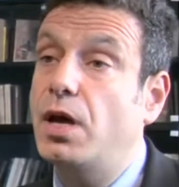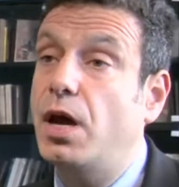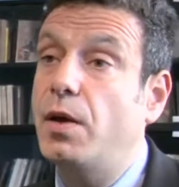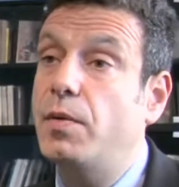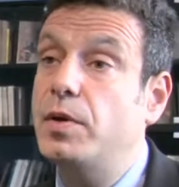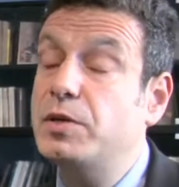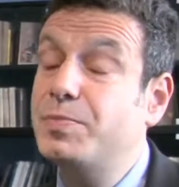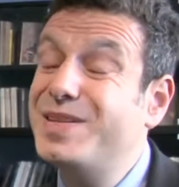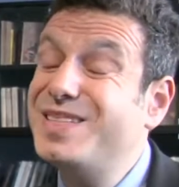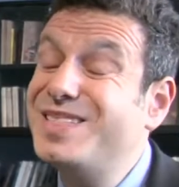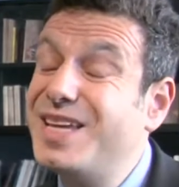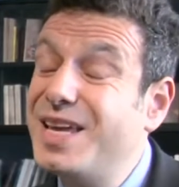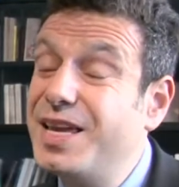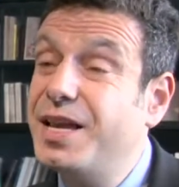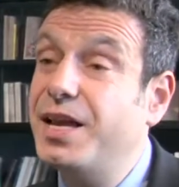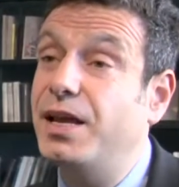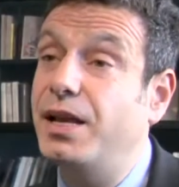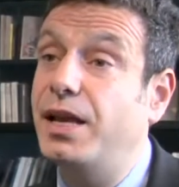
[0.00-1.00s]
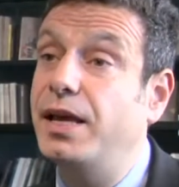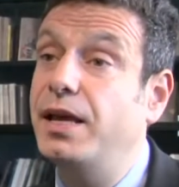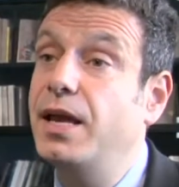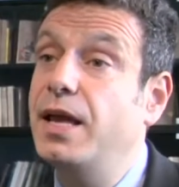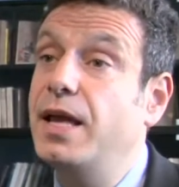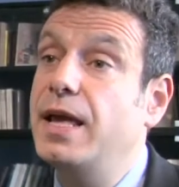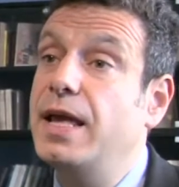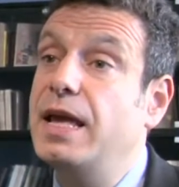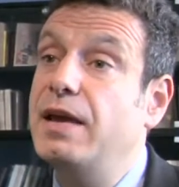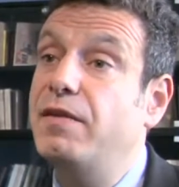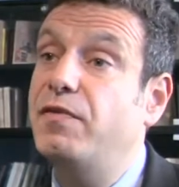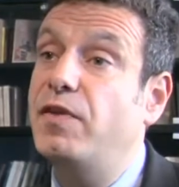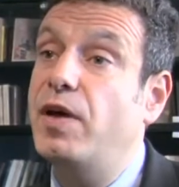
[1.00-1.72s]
particularly if